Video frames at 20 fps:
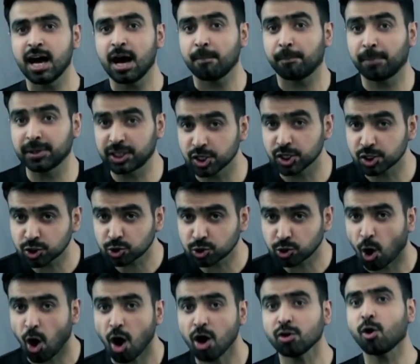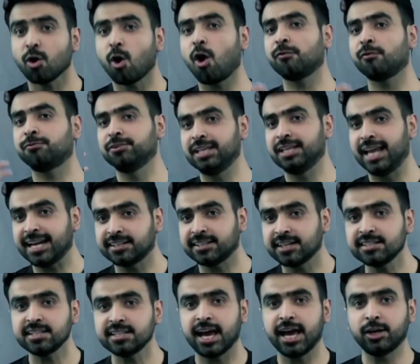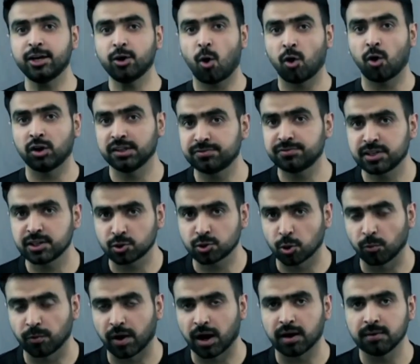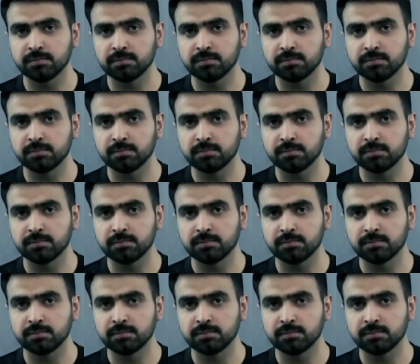but the stock of lettuce and olives is over.